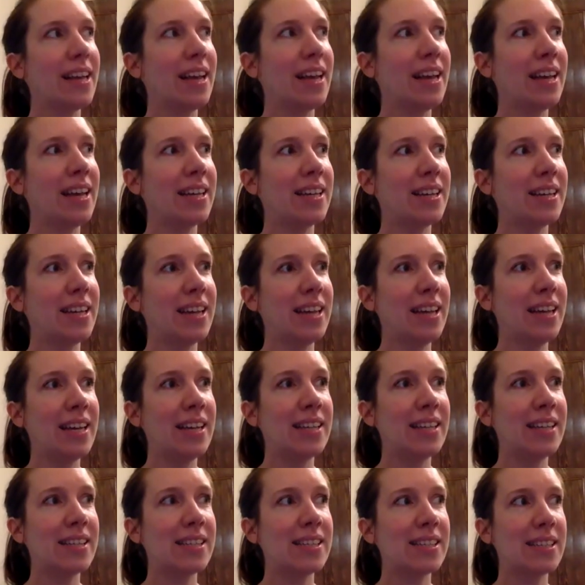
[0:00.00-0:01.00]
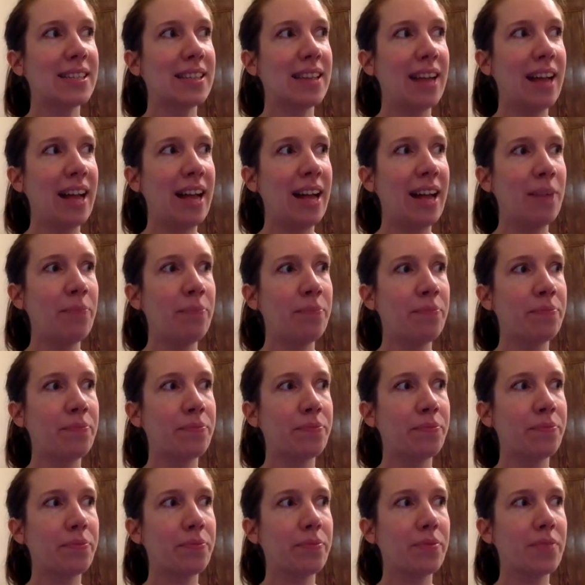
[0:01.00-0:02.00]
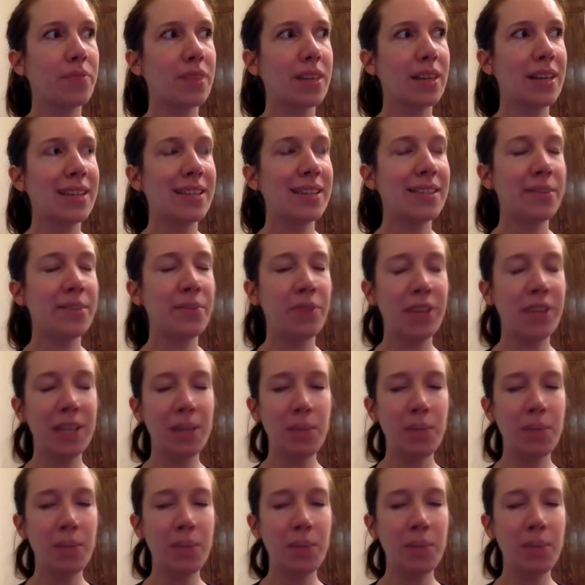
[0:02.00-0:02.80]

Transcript: it is. Um, it's a really